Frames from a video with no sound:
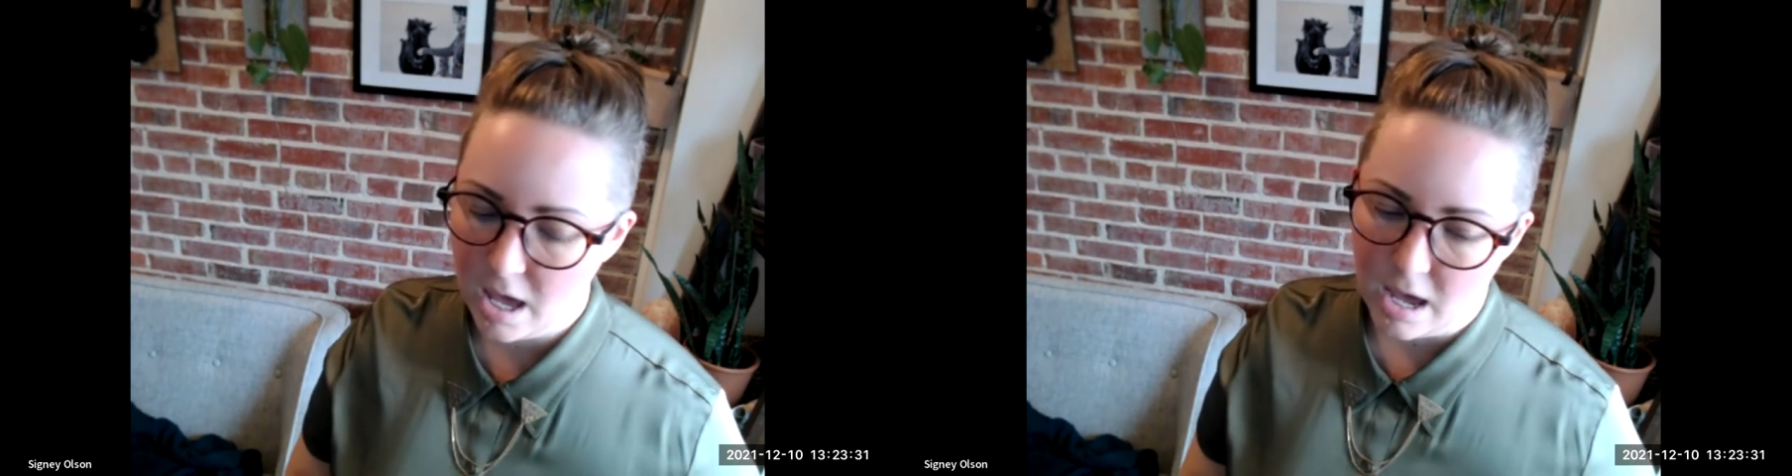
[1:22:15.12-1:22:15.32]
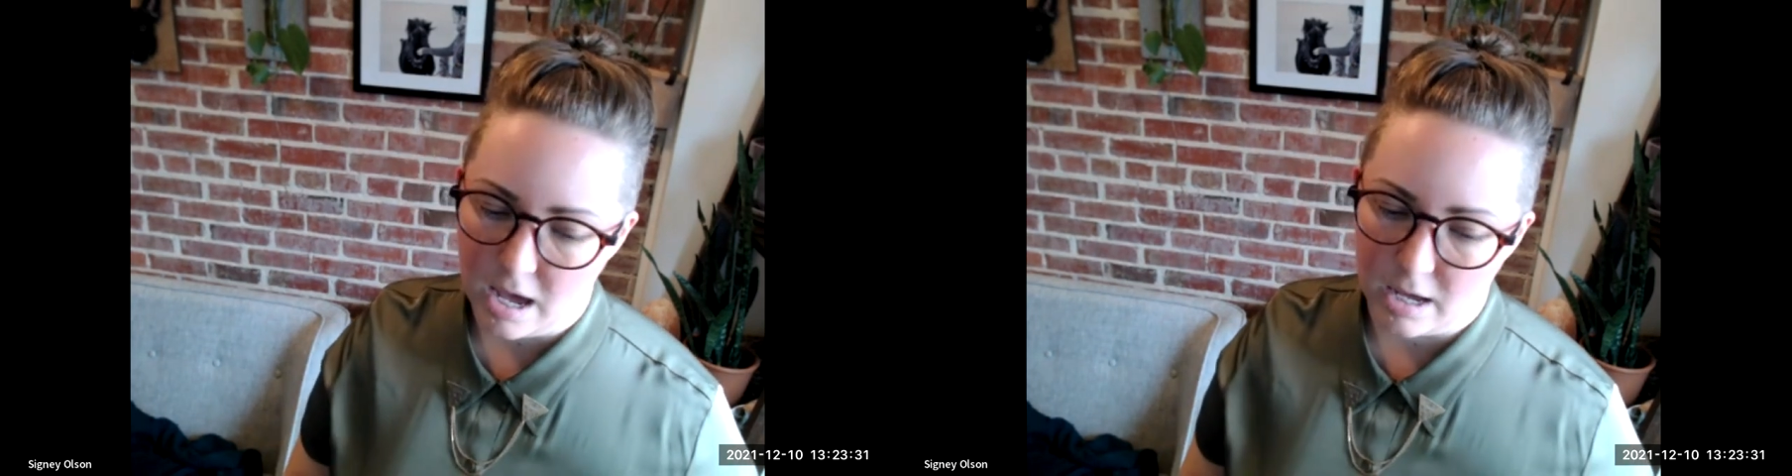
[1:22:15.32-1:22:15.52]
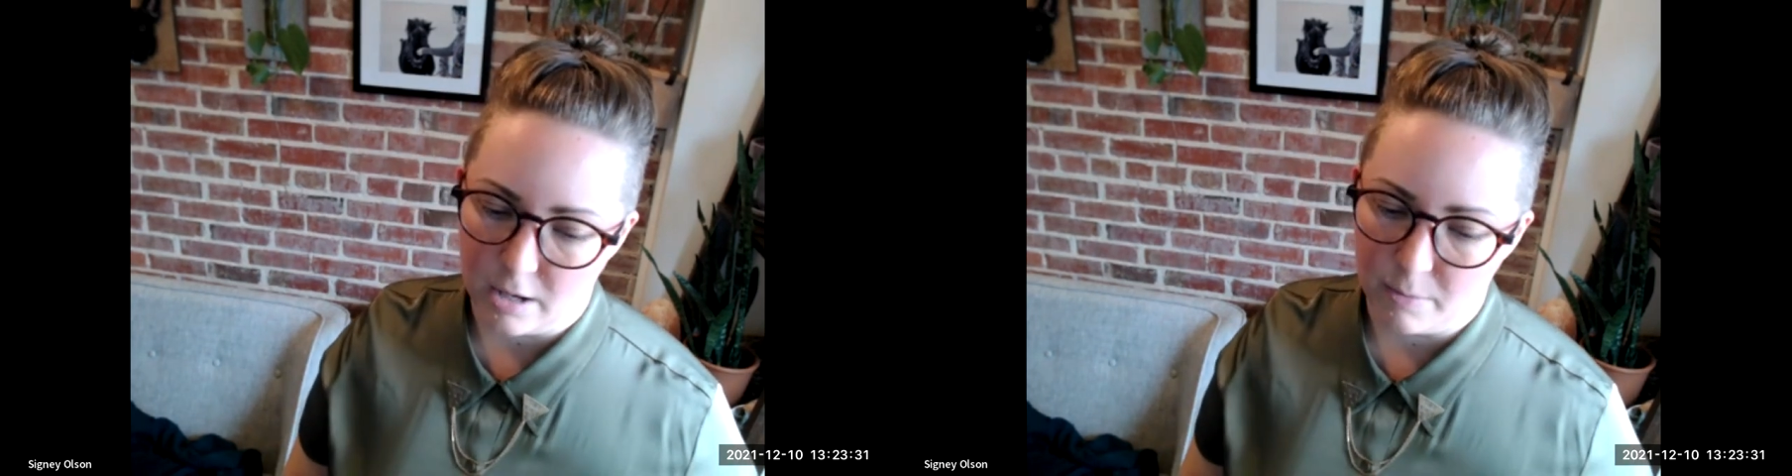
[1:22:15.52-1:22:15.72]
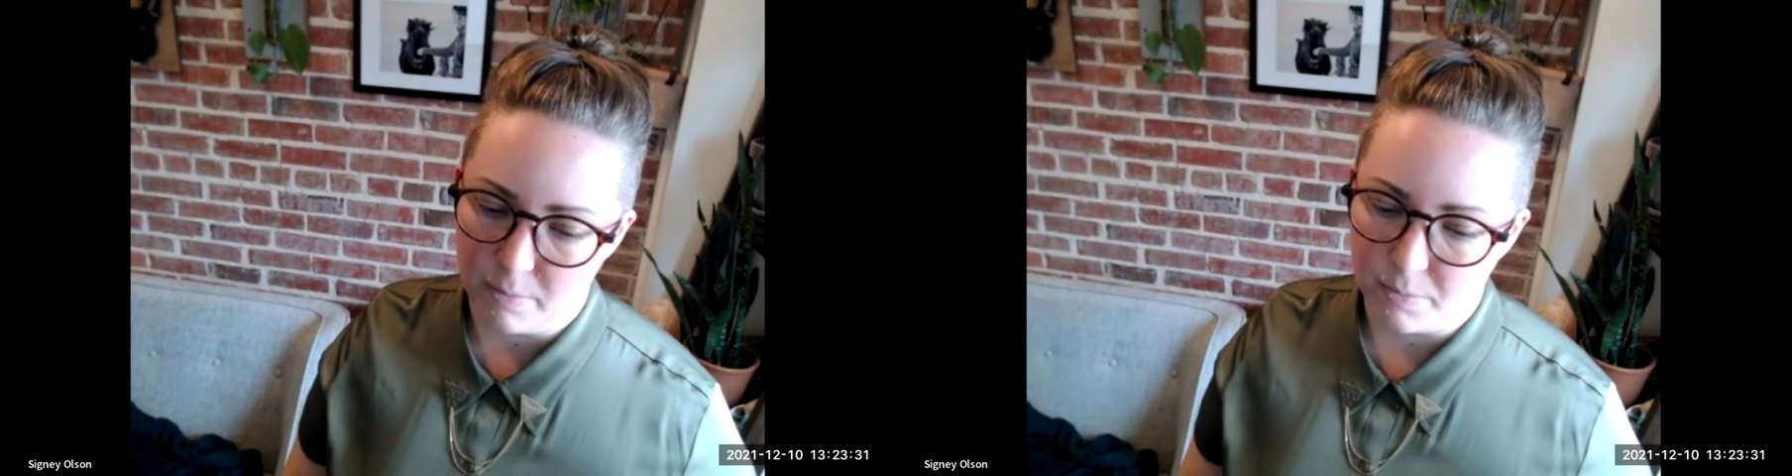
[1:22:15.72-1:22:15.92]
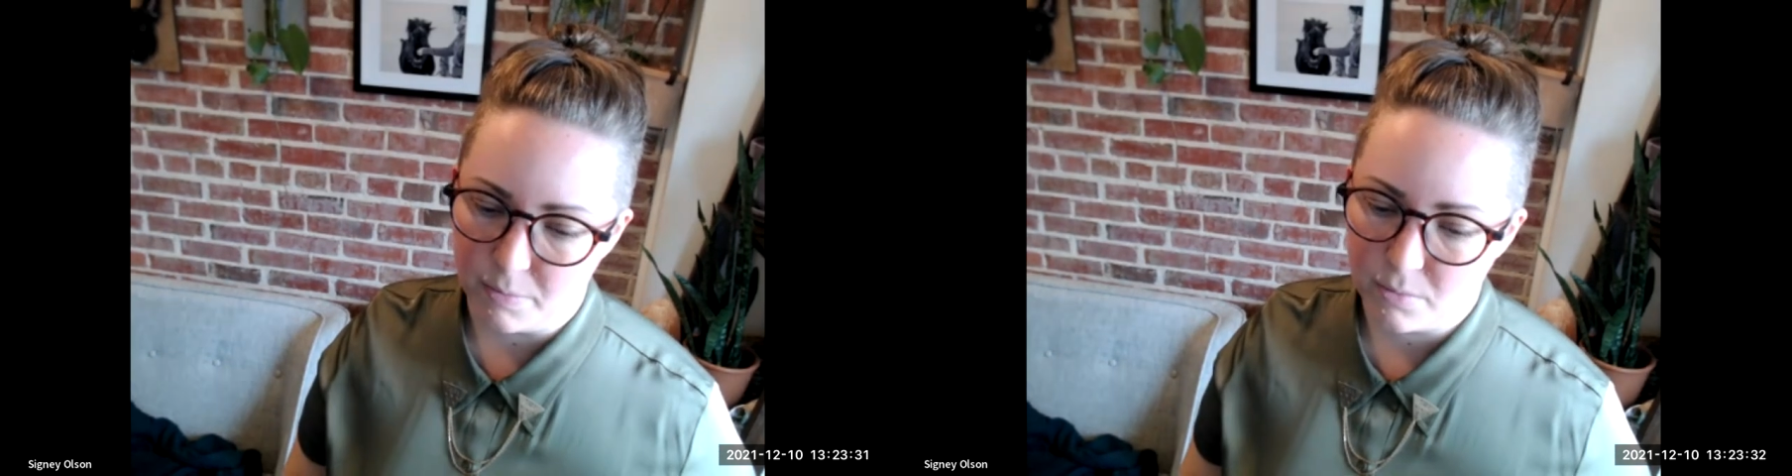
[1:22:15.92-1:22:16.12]

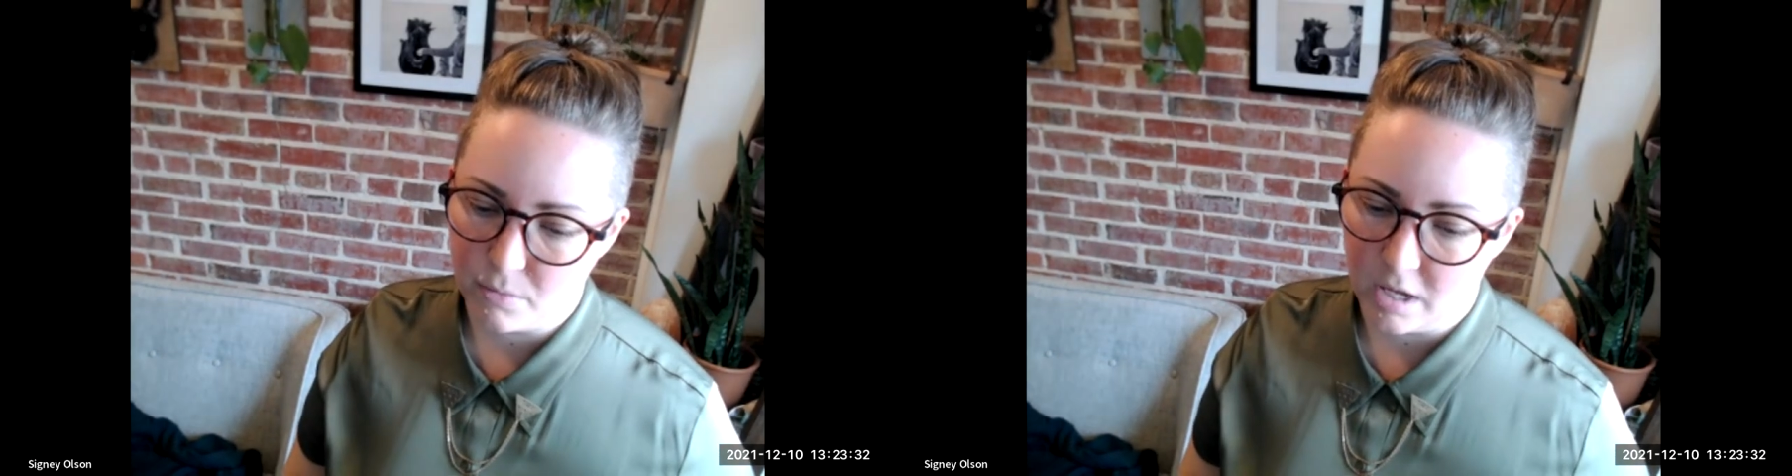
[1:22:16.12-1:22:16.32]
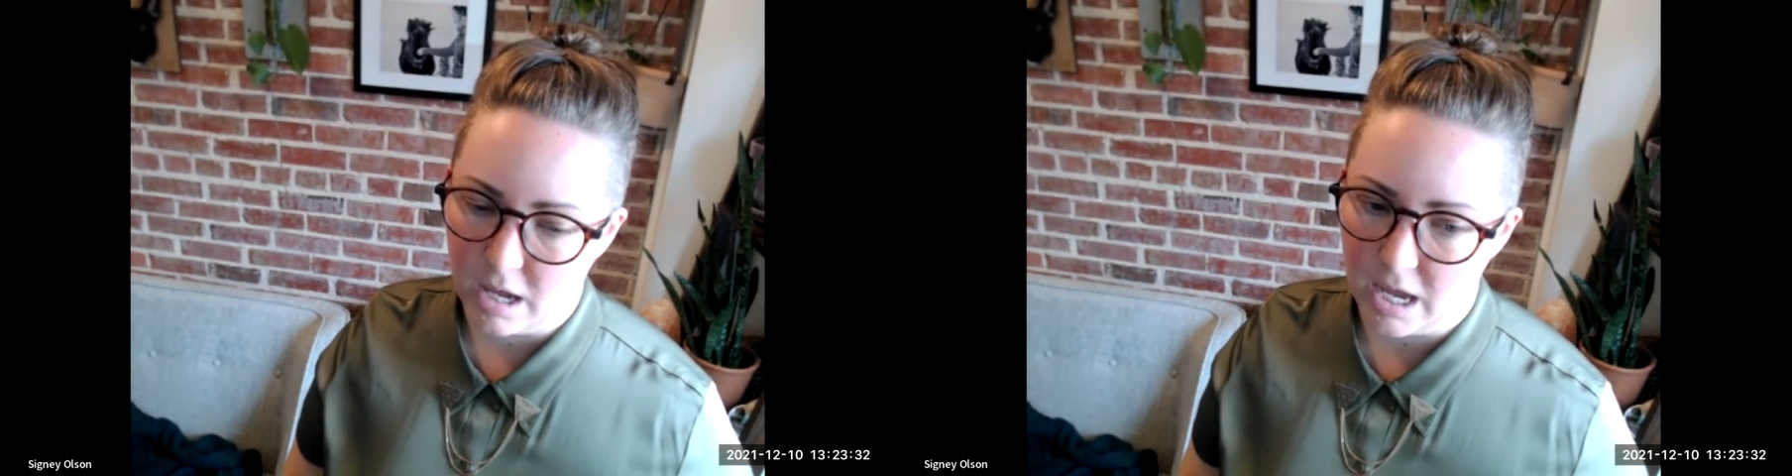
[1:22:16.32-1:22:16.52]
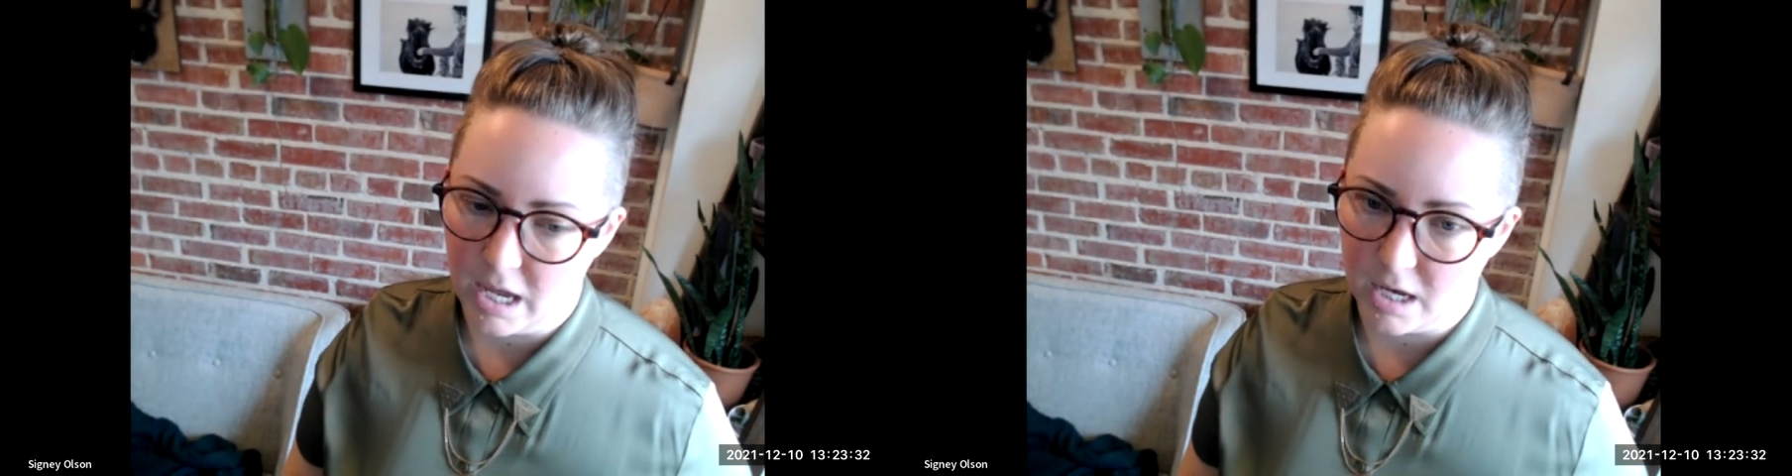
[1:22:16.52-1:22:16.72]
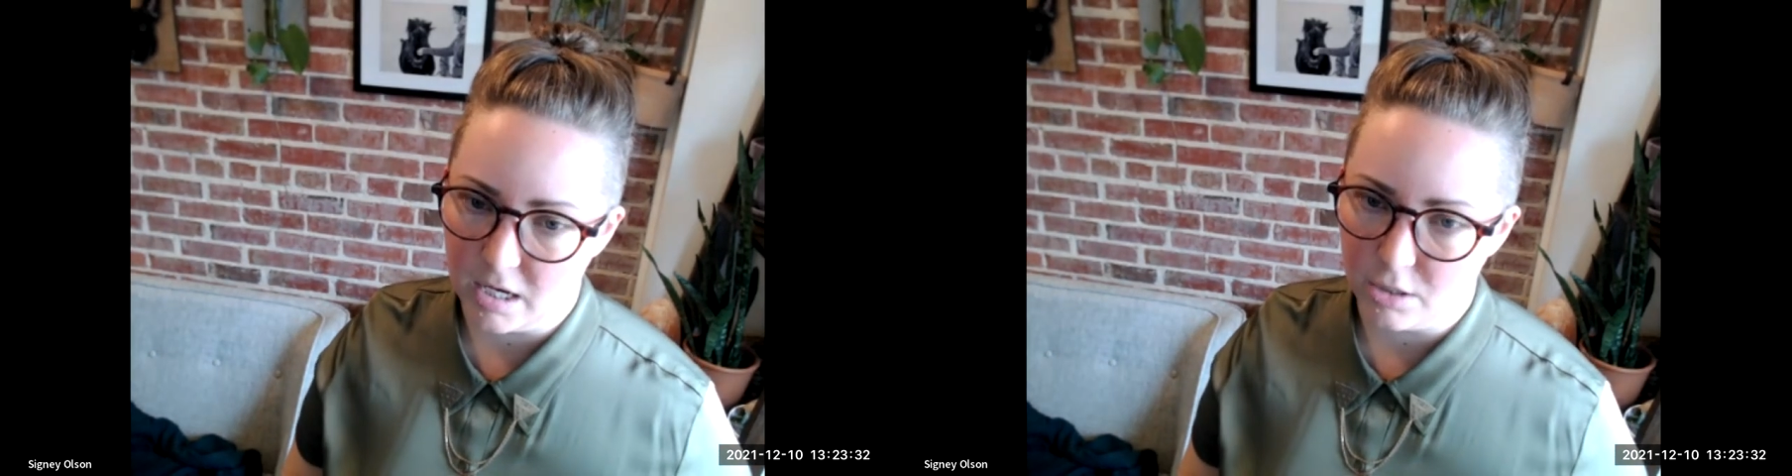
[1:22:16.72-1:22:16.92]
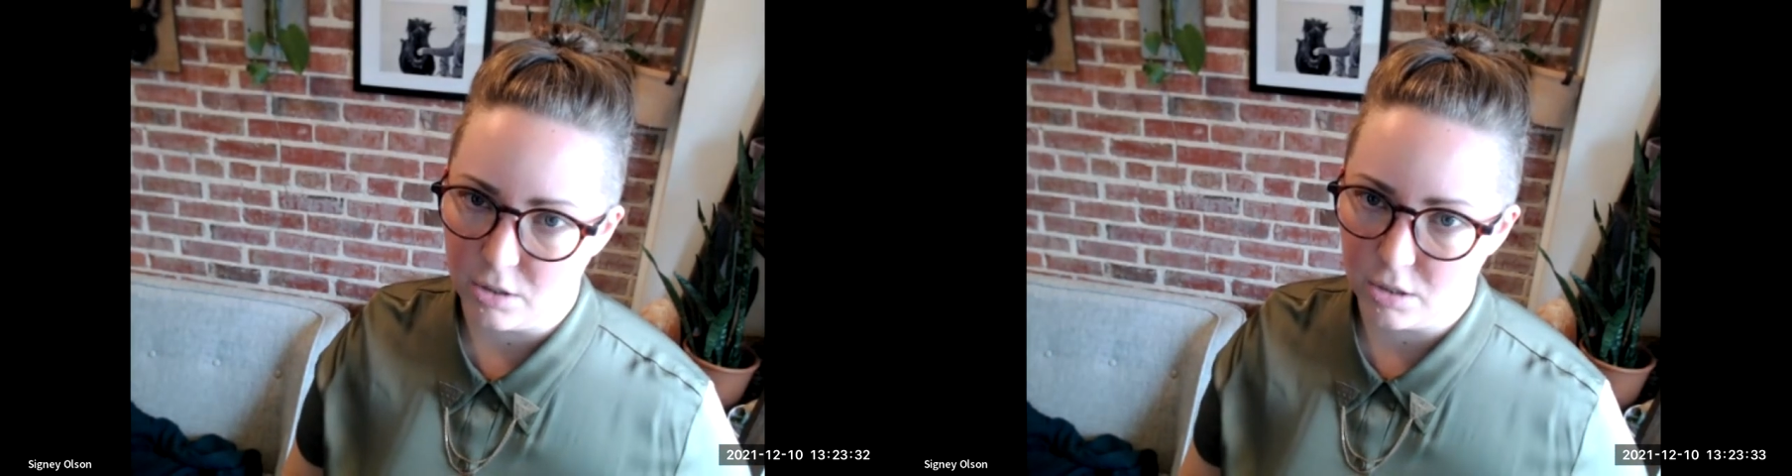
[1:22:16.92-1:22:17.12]
Um,
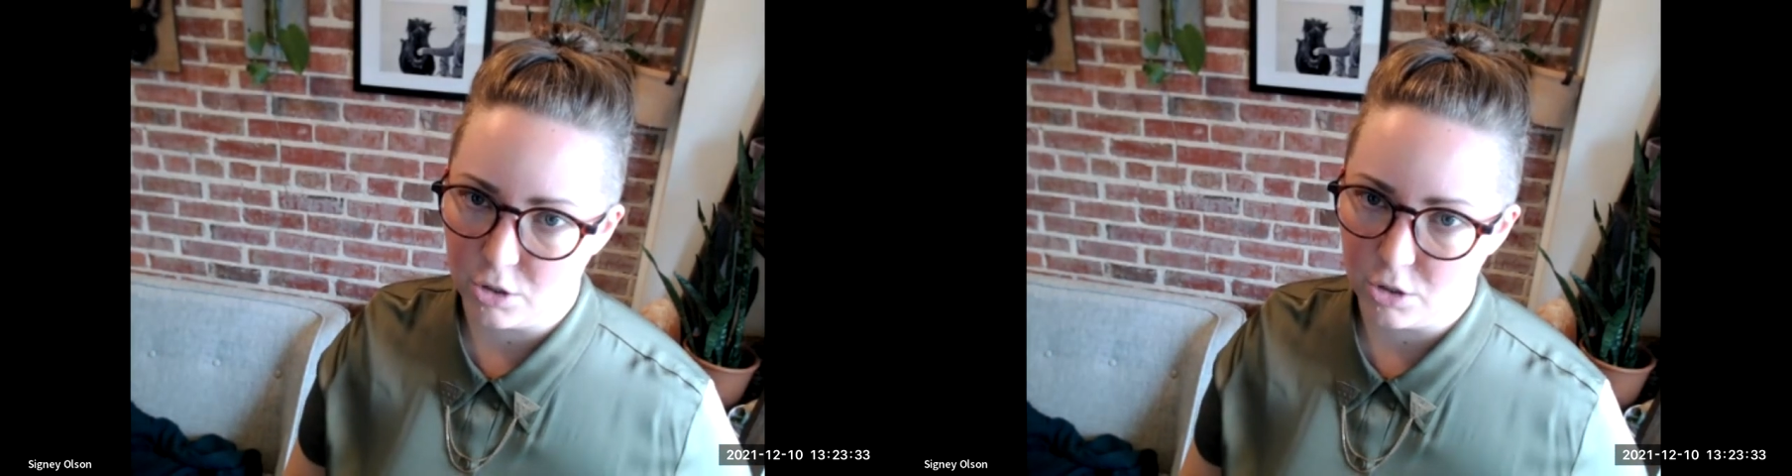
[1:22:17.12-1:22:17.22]
and